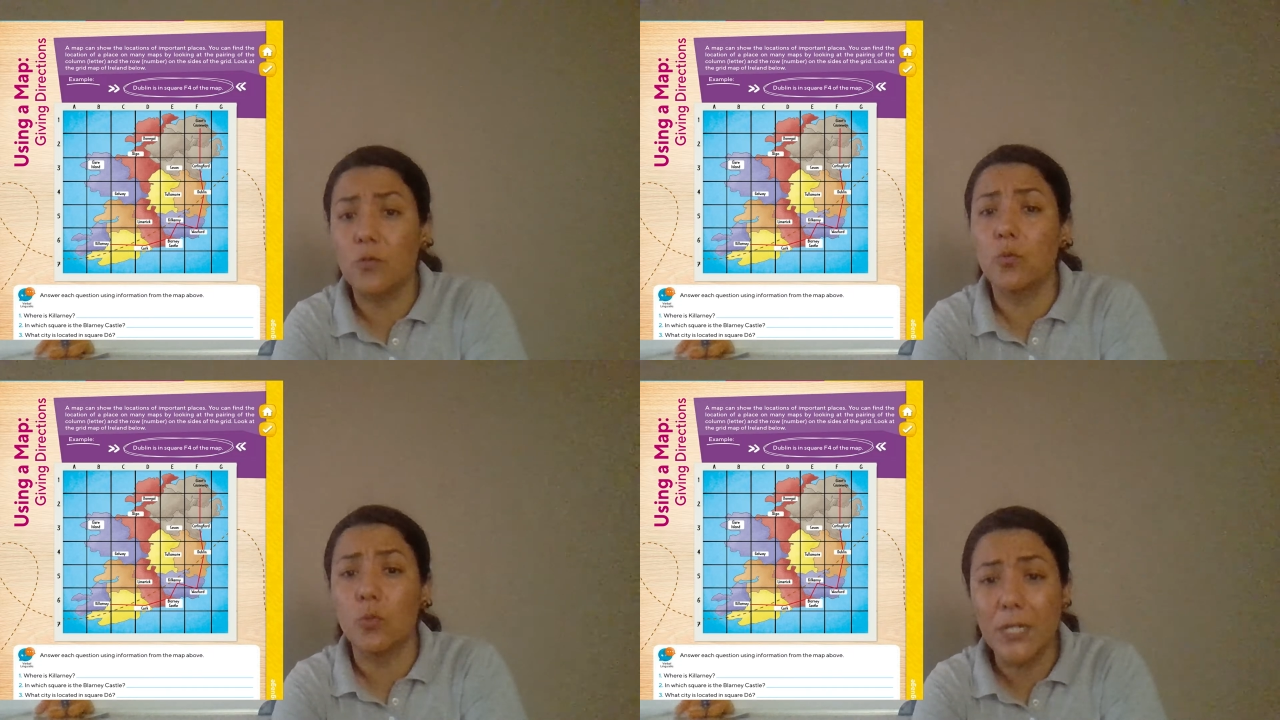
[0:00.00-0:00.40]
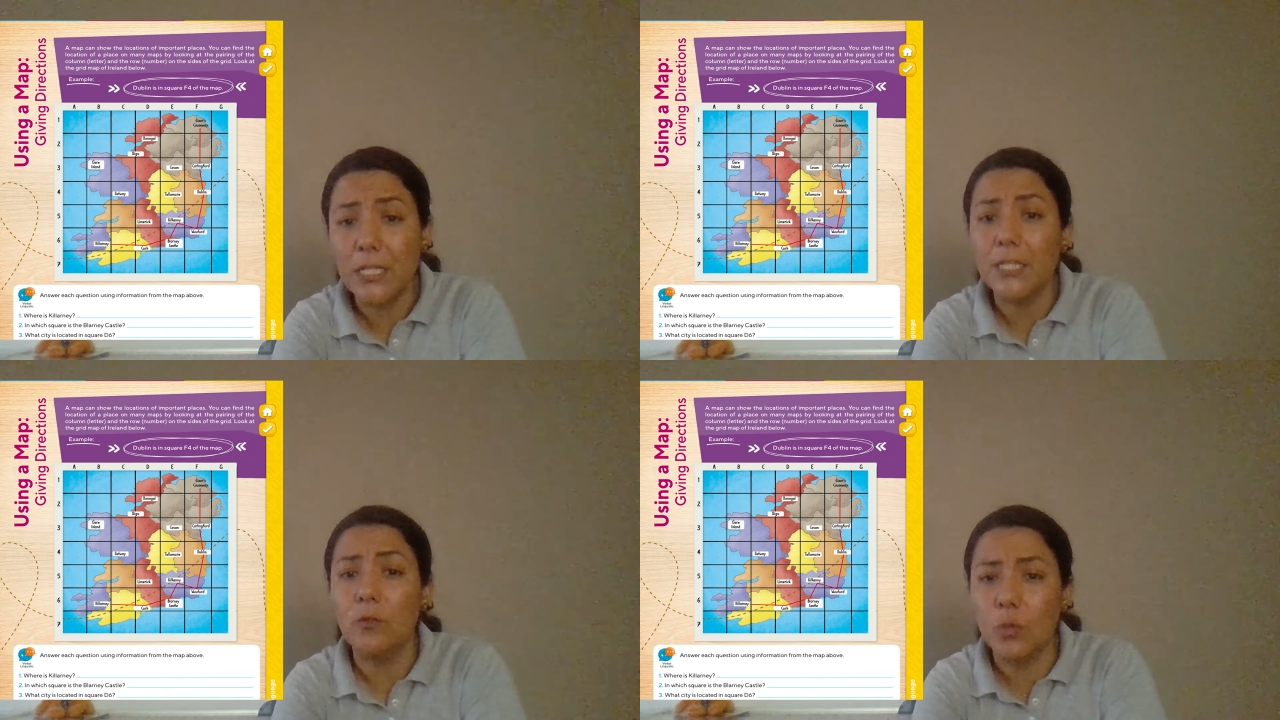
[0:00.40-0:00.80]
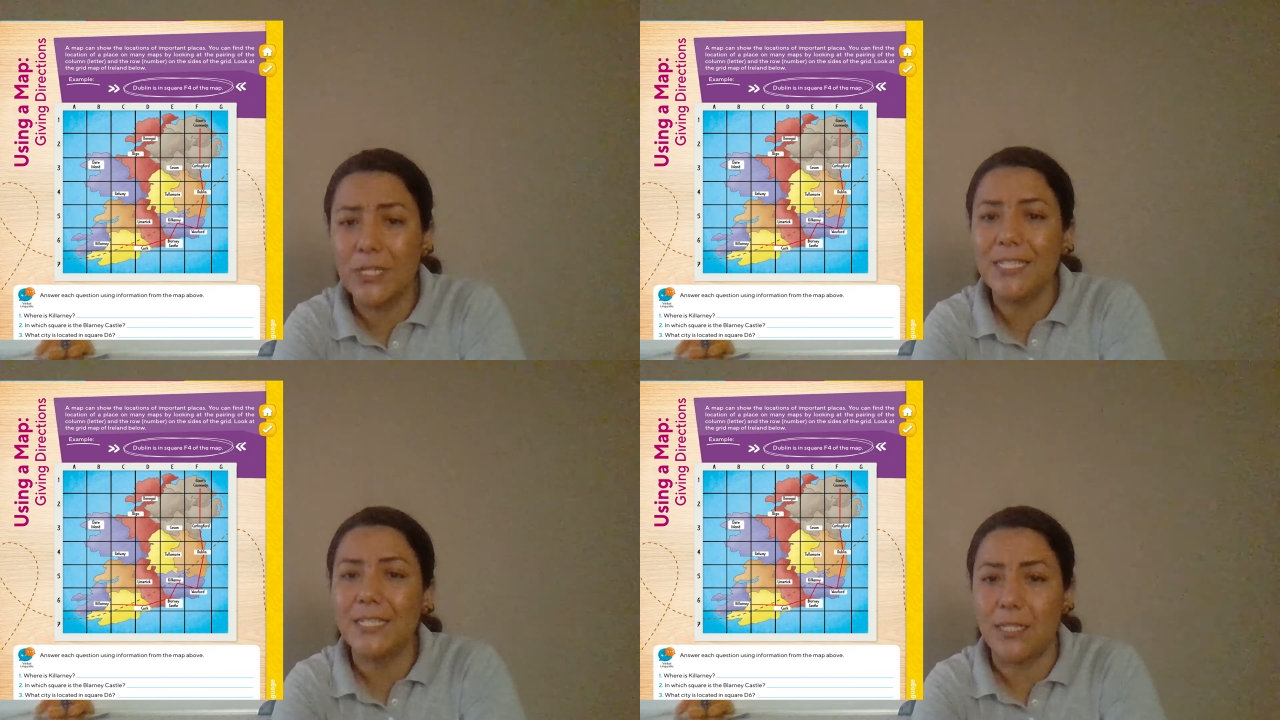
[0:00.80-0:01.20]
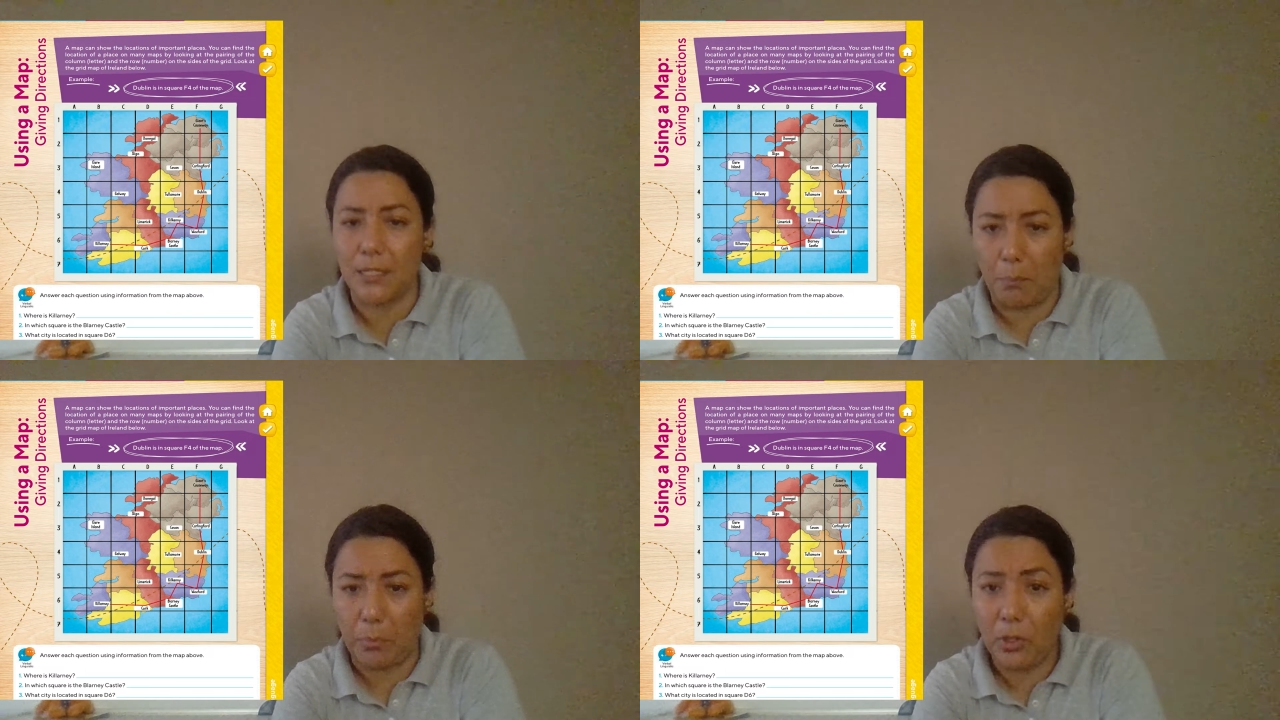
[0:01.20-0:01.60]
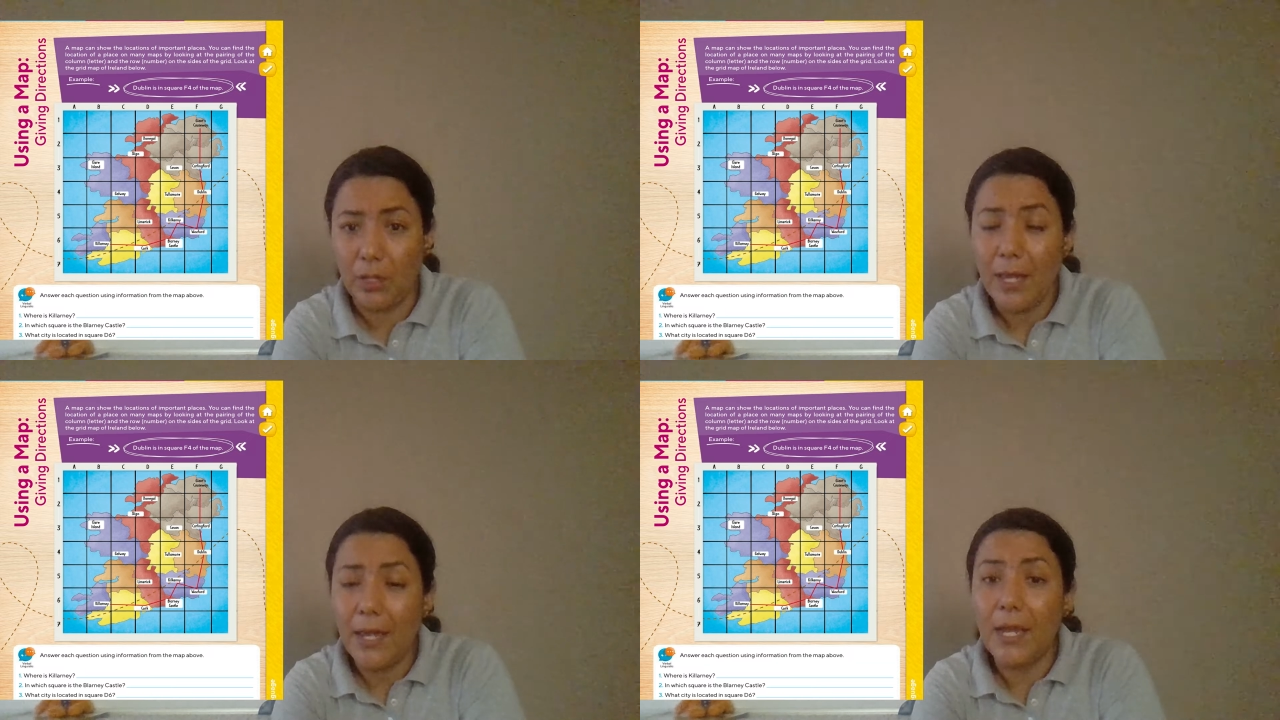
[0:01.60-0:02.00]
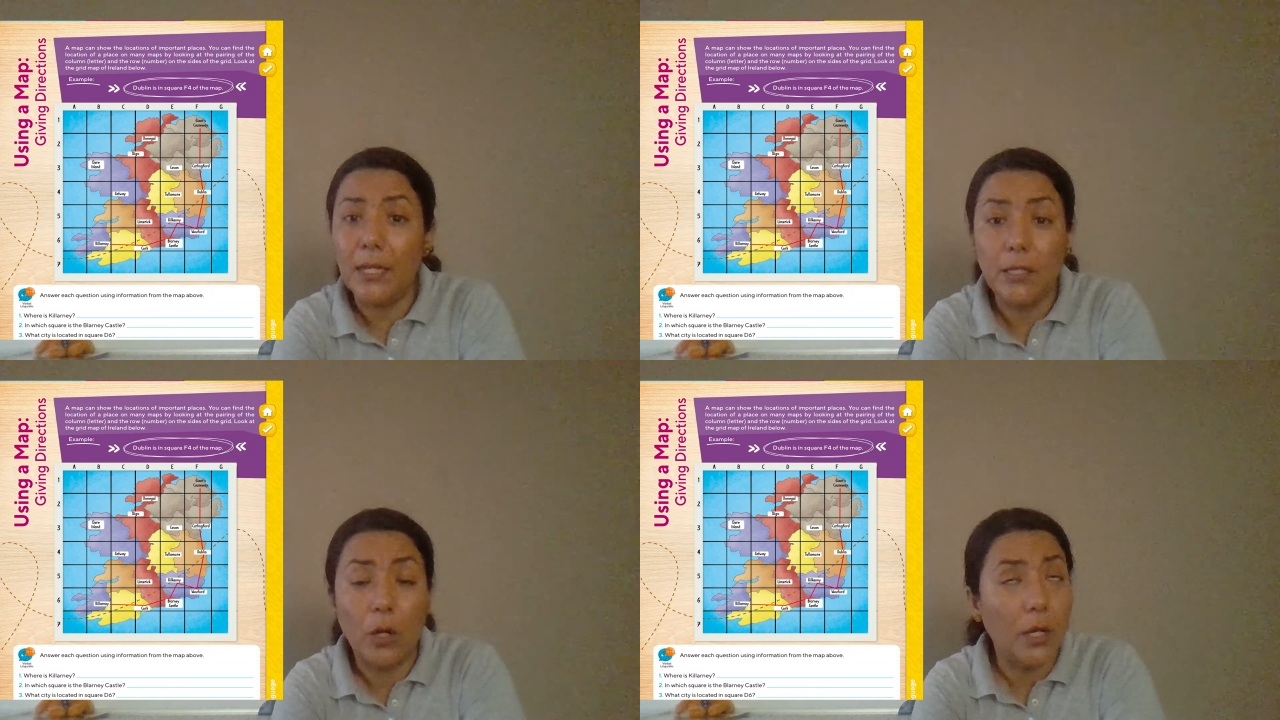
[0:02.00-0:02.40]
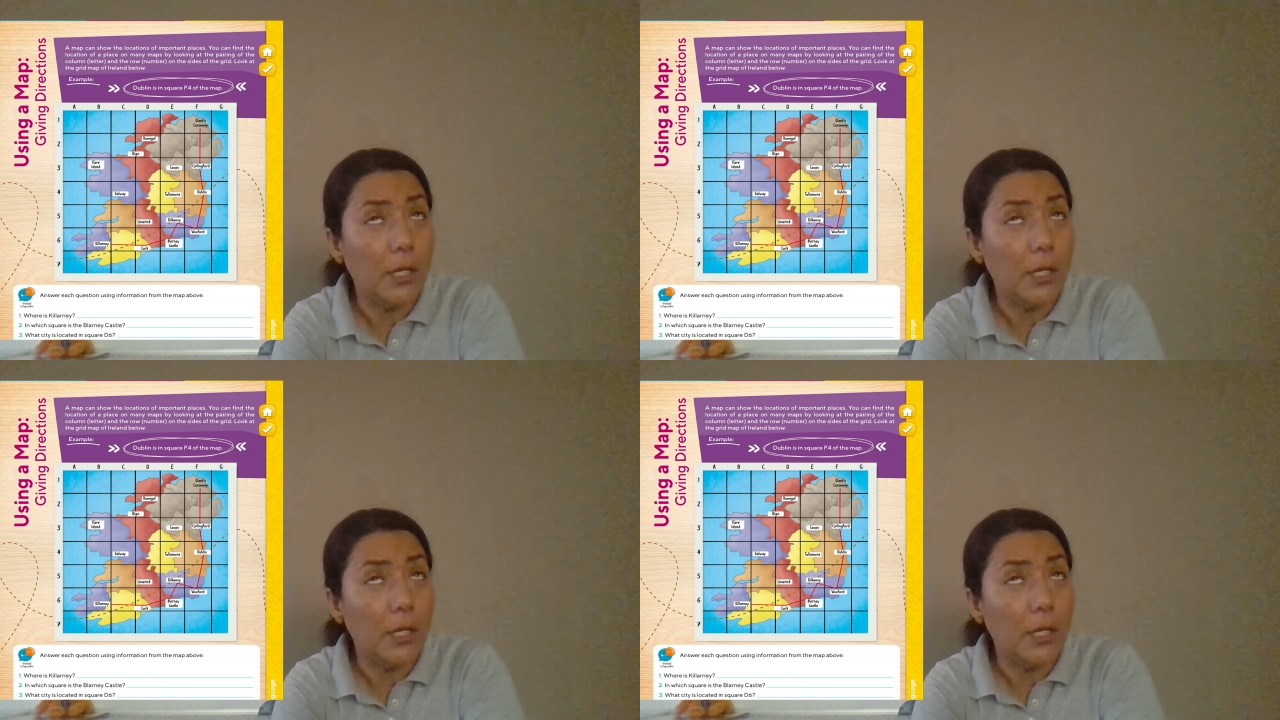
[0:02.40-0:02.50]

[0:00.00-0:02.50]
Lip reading: really, really simple, and